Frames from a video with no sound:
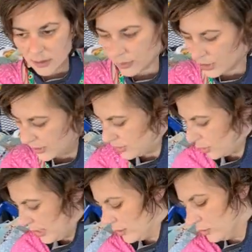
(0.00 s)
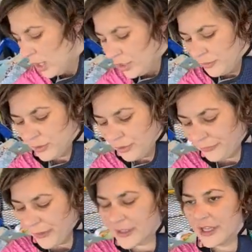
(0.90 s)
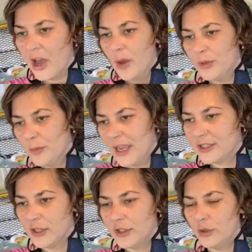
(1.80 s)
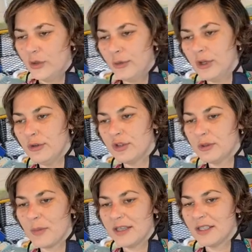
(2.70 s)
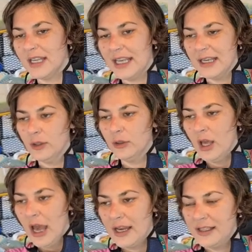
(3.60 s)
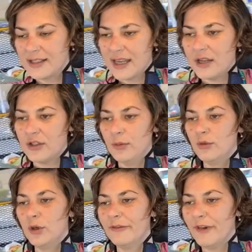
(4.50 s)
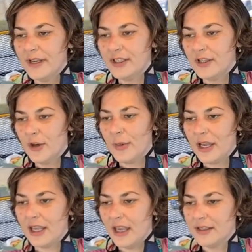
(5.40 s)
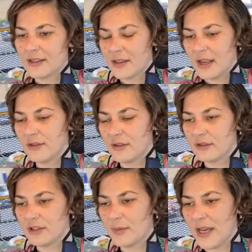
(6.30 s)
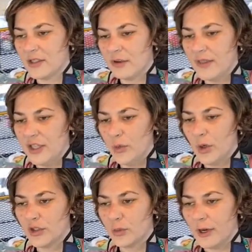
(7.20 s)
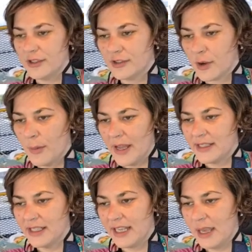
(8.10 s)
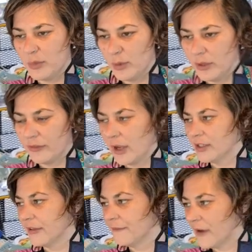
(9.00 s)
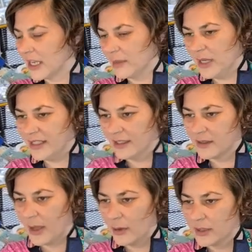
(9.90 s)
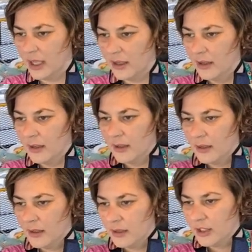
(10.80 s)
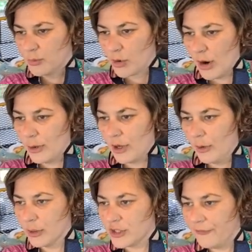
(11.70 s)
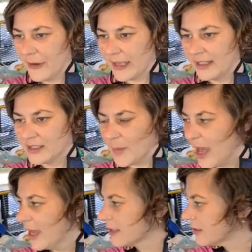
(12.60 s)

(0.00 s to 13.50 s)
Oh, she's too ill. You fucked it up. You knew she was mentally ill. And instead, you invited her back in to then suspend her, and then you wonder why she's not mentally capable of going to the fucking meetings about it. You broke her. What do you fucking expect?